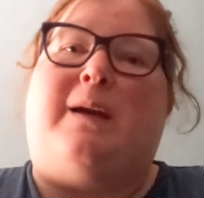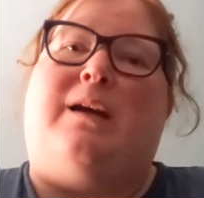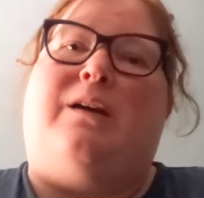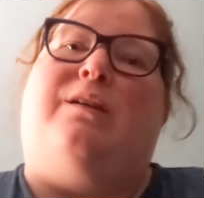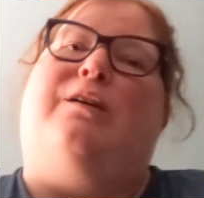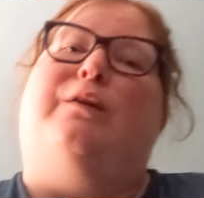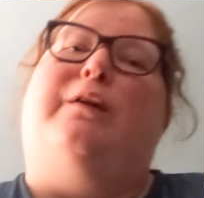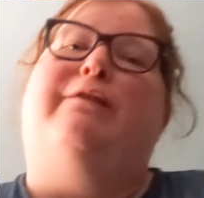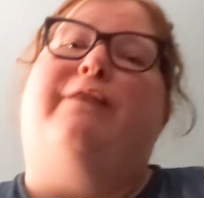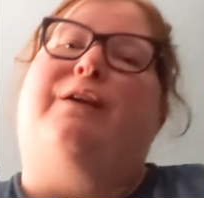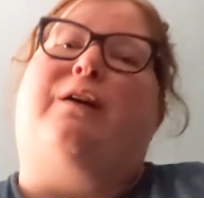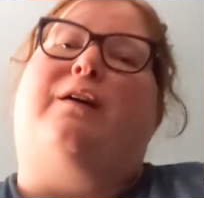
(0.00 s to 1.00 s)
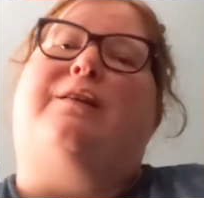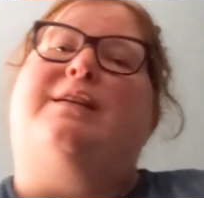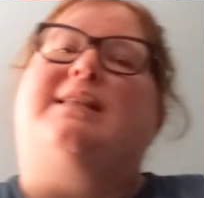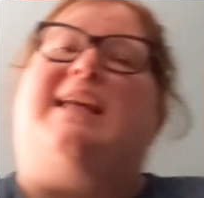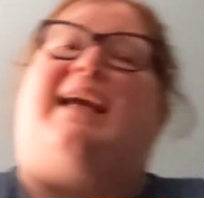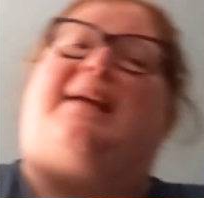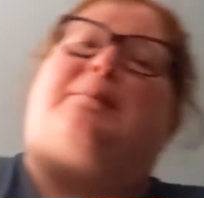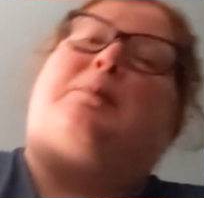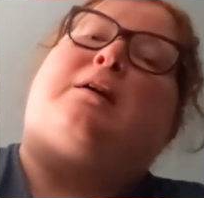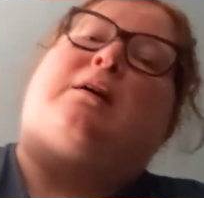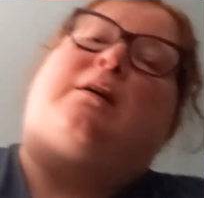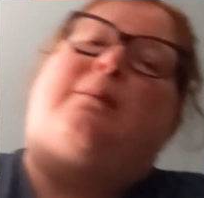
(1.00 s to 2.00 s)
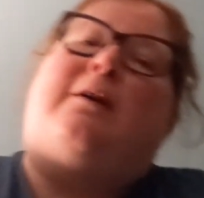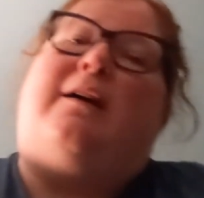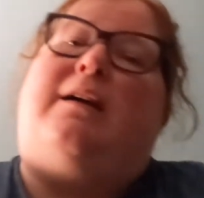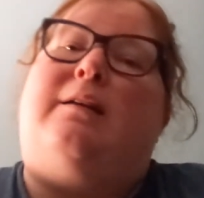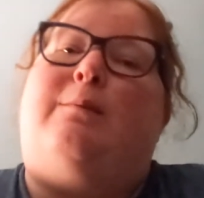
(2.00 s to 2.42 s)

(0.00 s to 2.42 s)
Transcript: I don't know if they're all the same, but